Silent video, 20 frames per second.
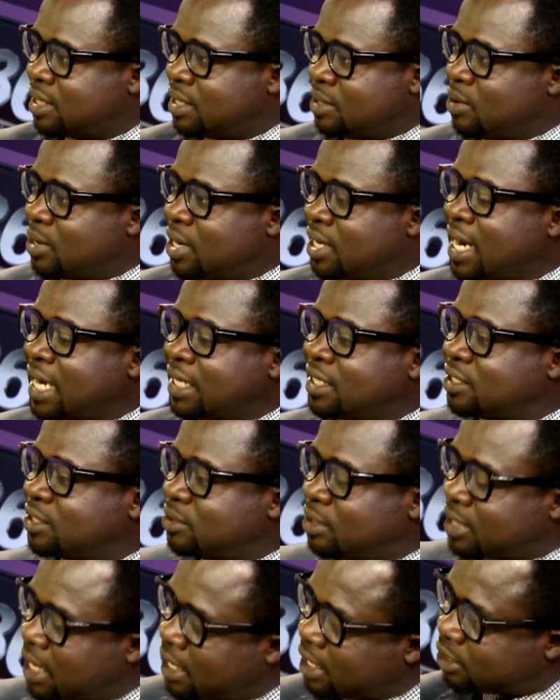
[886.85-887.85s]
Okay, that is
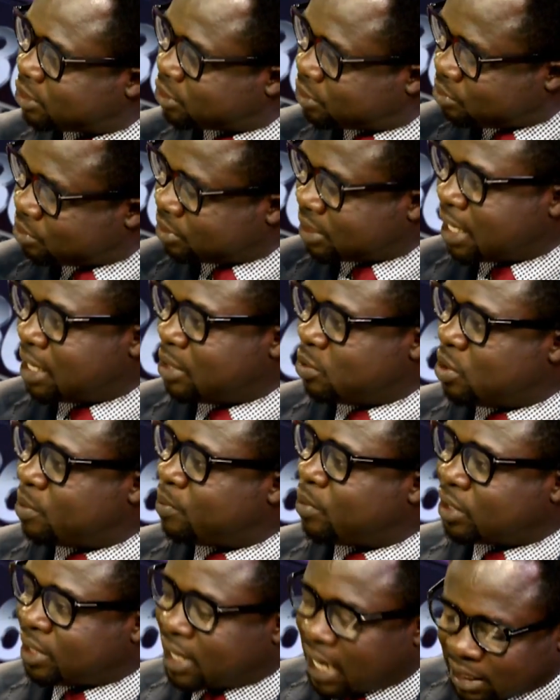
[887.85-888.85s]
not an excuse anyway,
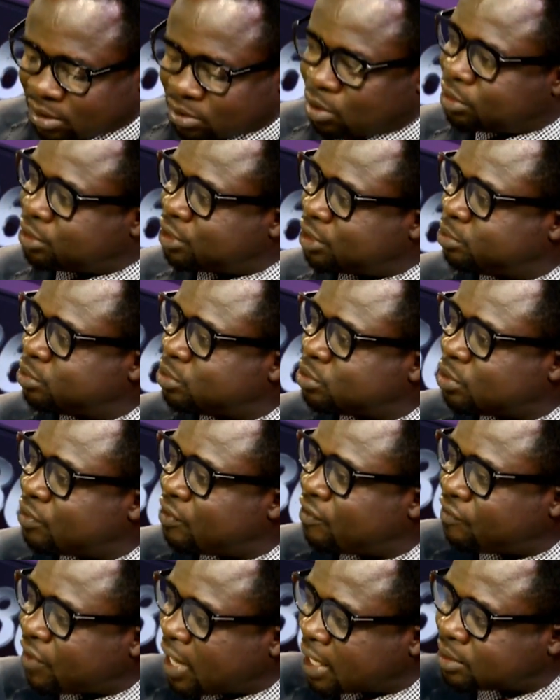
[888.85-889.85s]
but that contributes to the
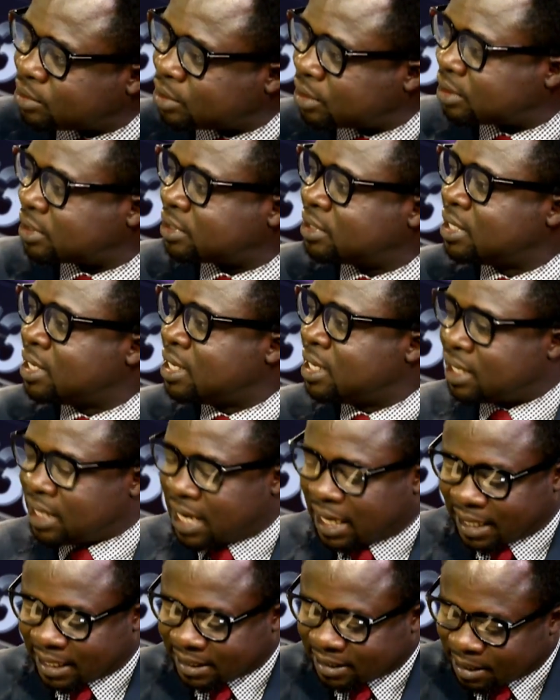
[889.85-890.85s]
factors
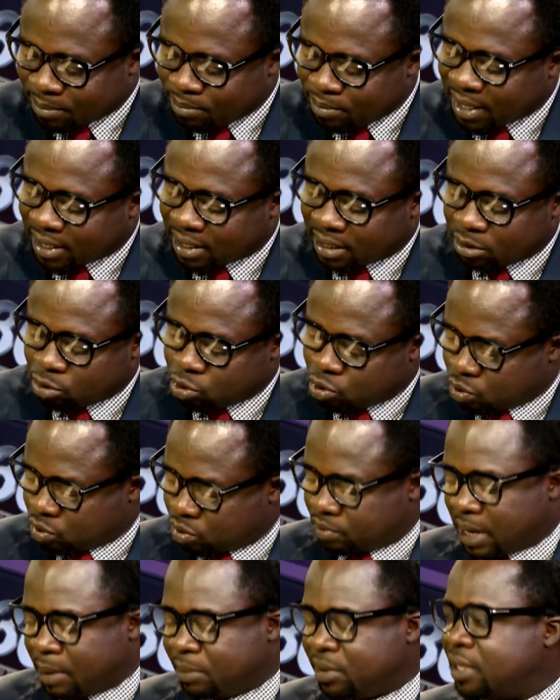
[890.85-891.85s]
that make you,
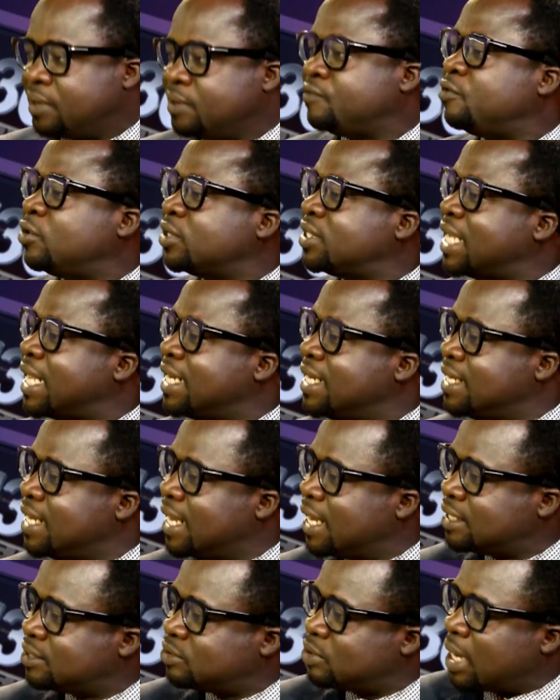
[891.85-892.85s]
for 10
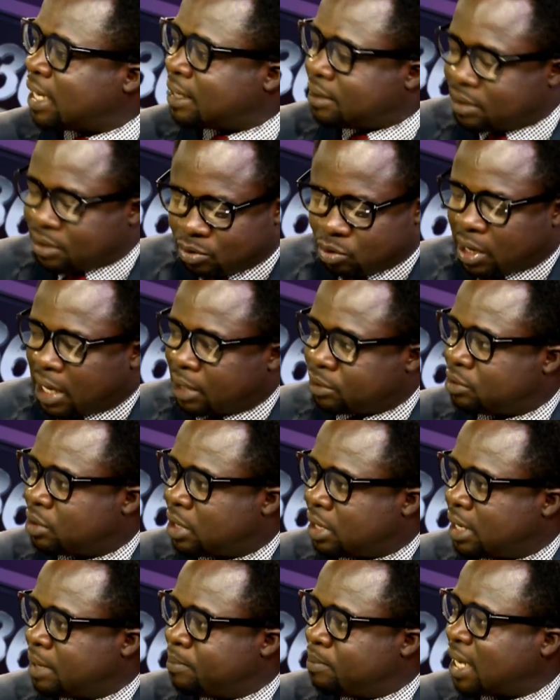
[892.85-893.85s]
years, your
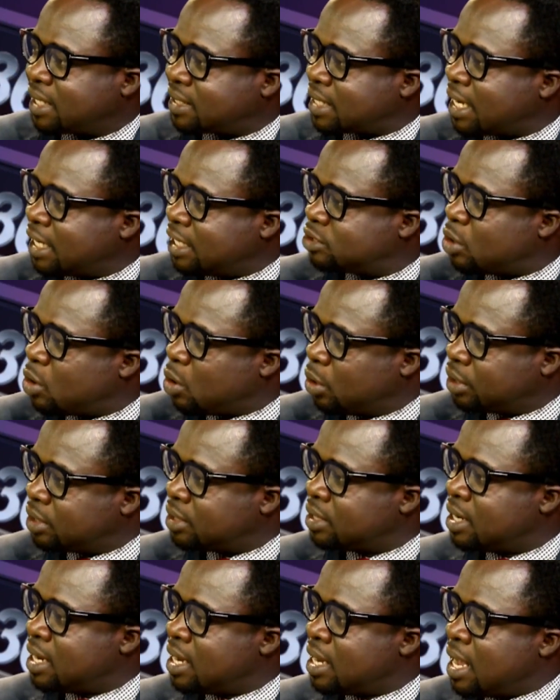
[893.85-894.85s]
matter is on,
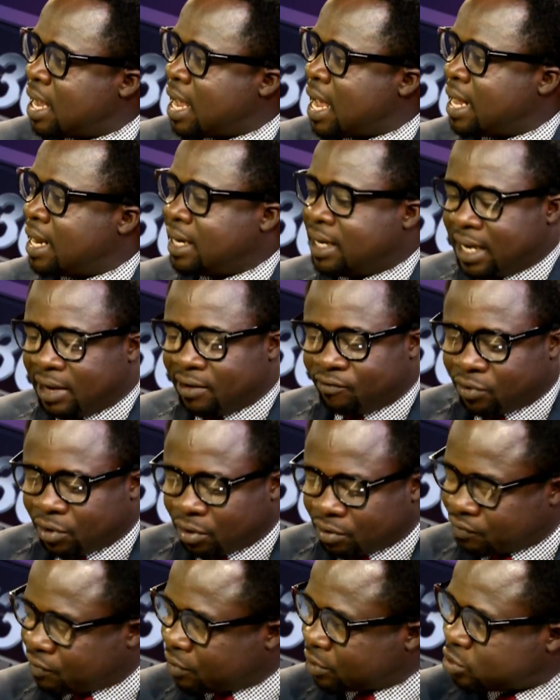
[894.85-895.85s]
and
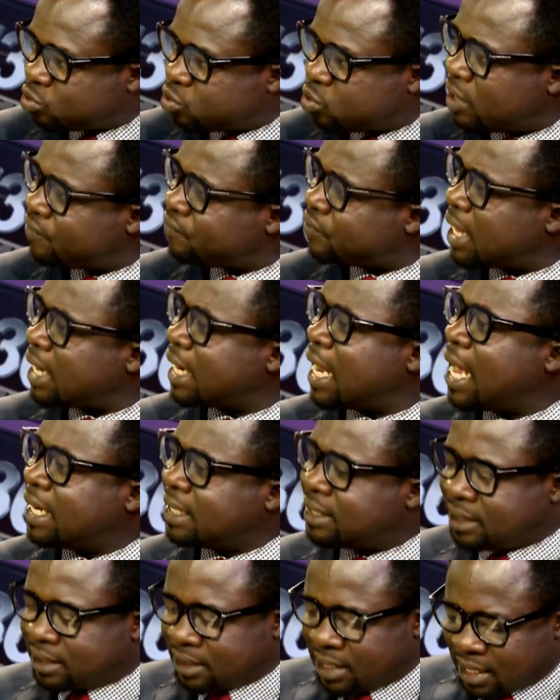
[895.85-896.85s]
for 12,
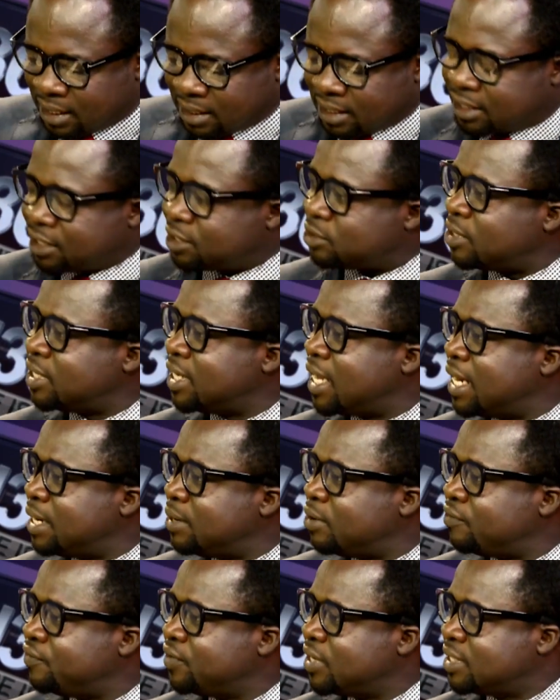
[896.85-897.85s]
and this is not the end
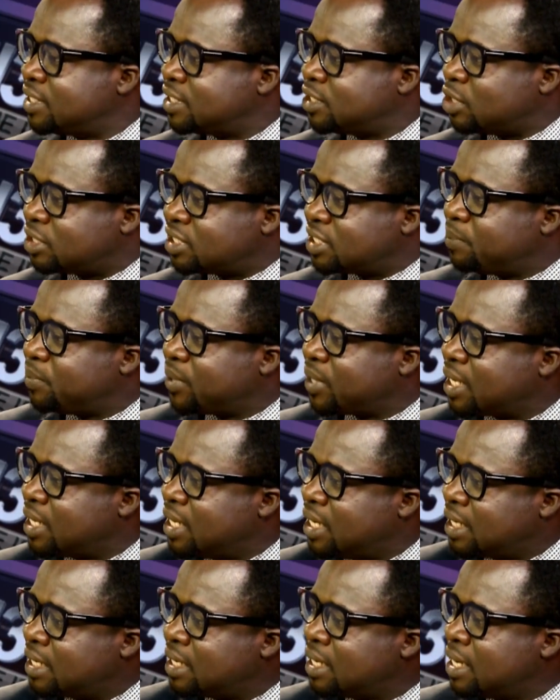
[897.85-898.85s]
of it. This is just the
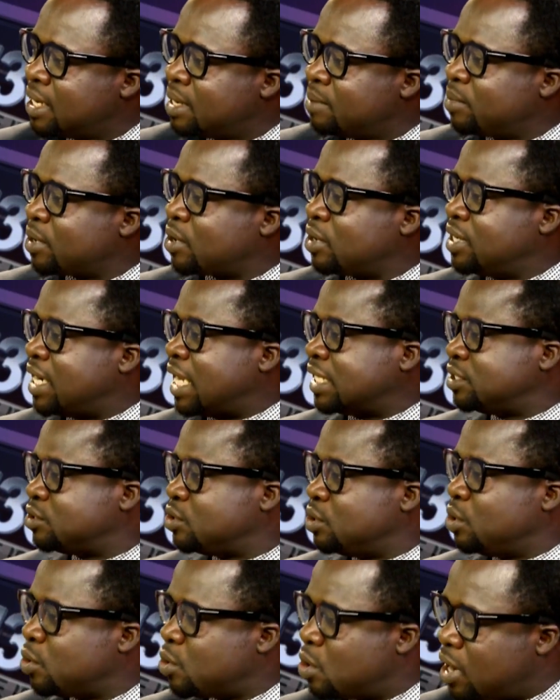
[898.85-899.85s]
beginning, because they are still
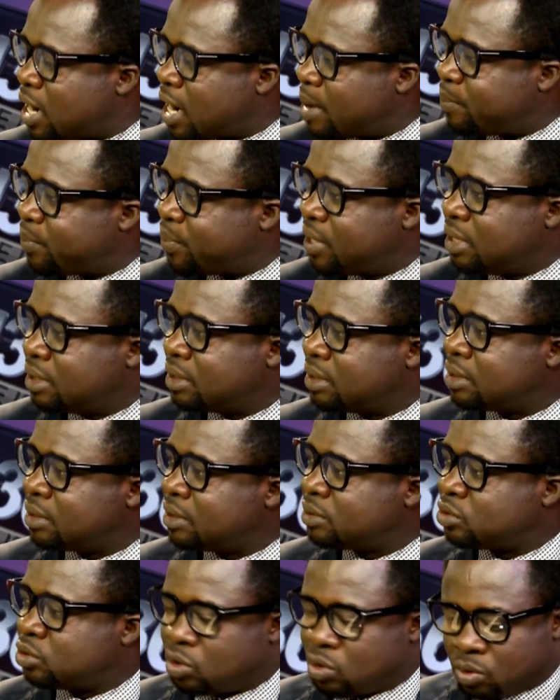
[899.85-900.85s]
going to go on appeal
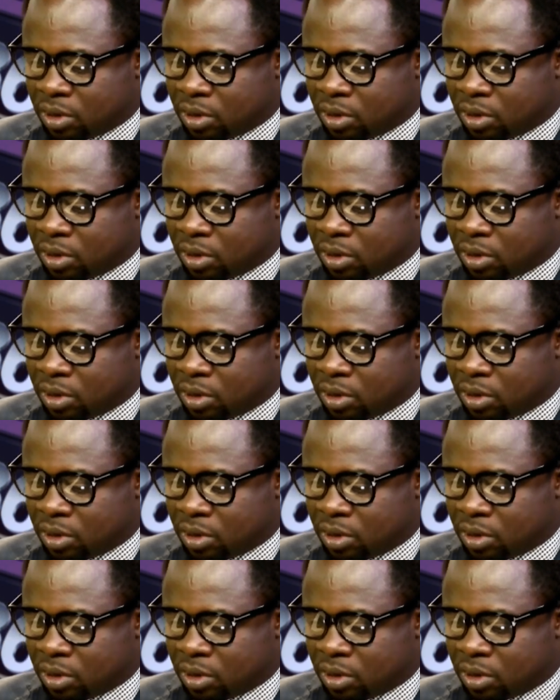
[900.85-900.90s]
to